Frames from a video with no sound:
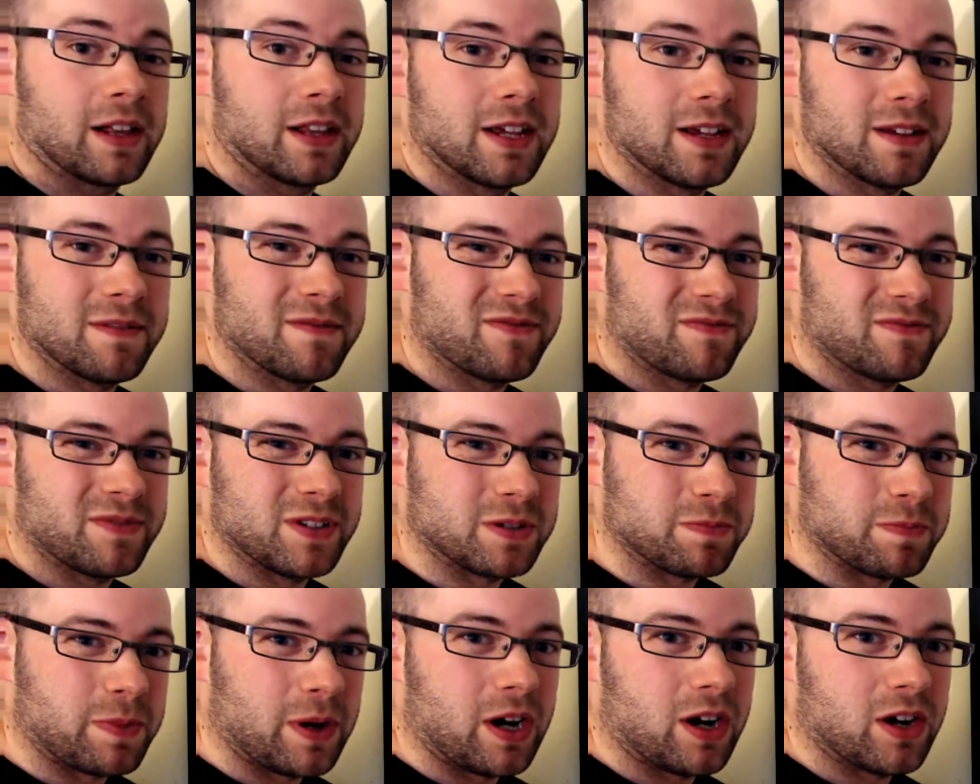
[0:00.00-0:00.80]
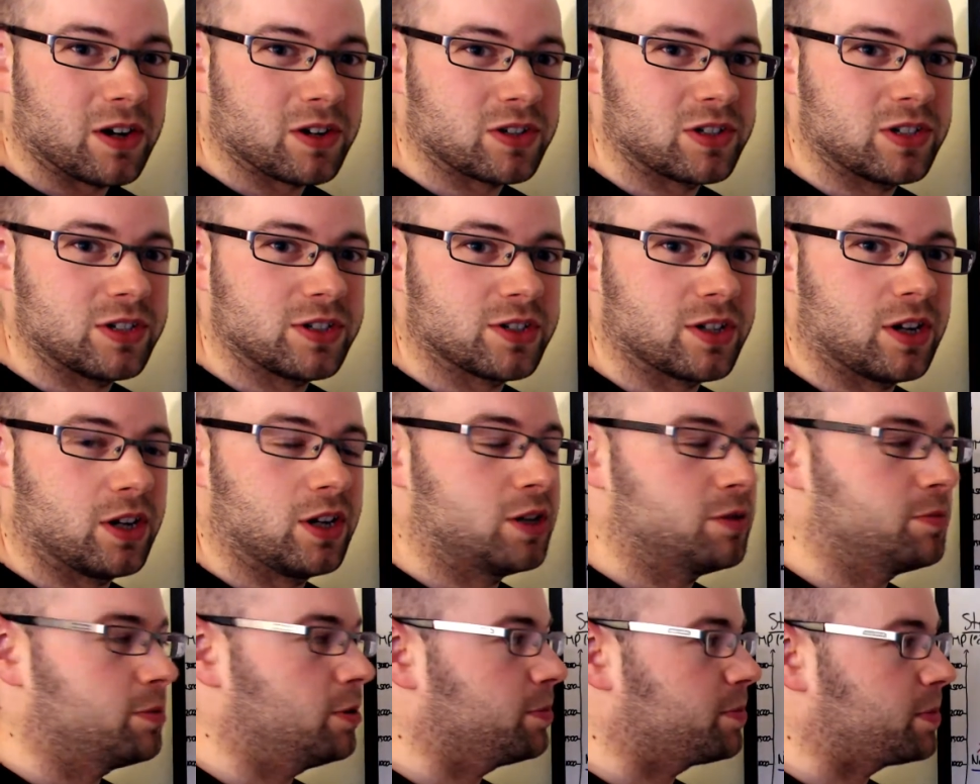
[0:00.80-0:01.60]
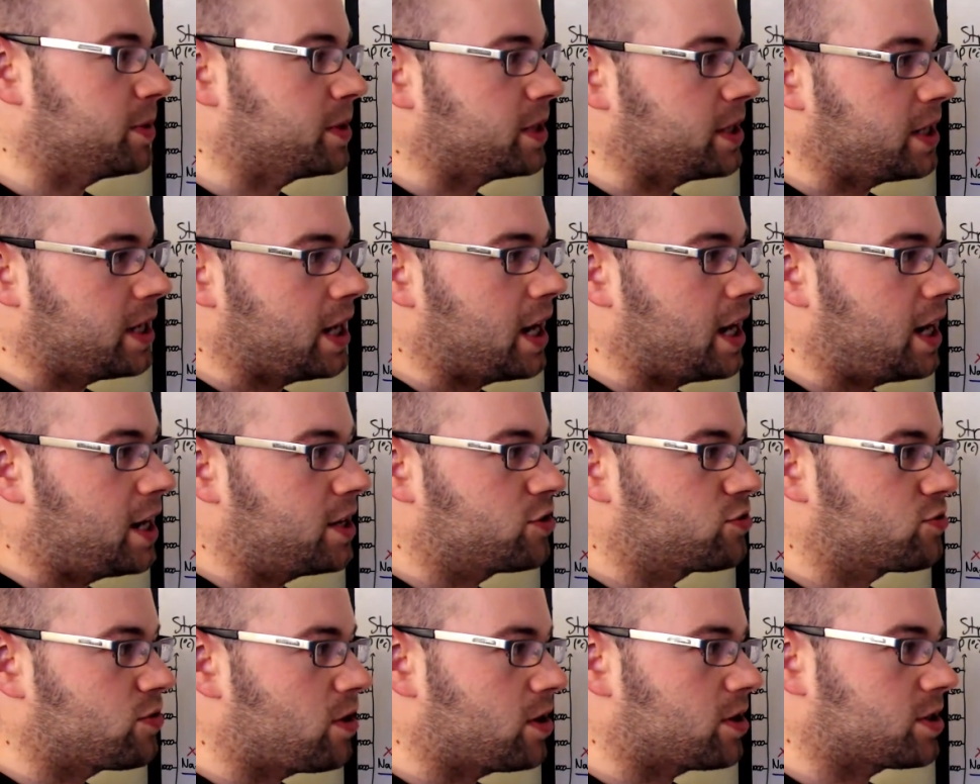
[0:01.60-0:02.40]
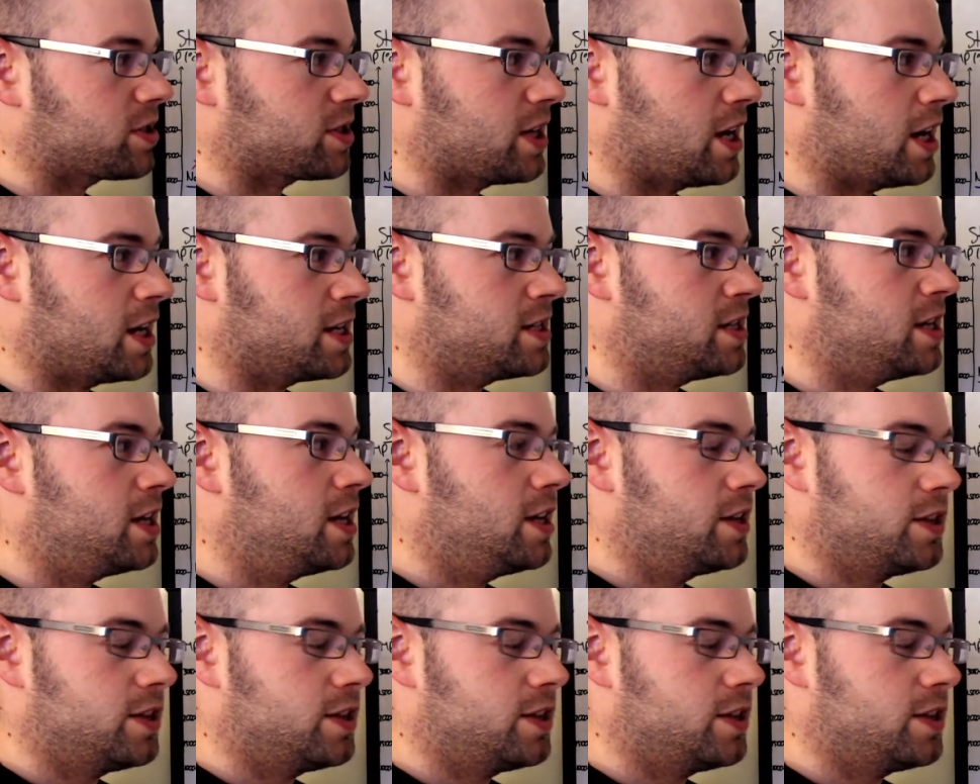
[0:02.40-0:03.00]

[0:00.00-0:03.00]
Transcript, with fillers: It's partially soluble, but the hydroxide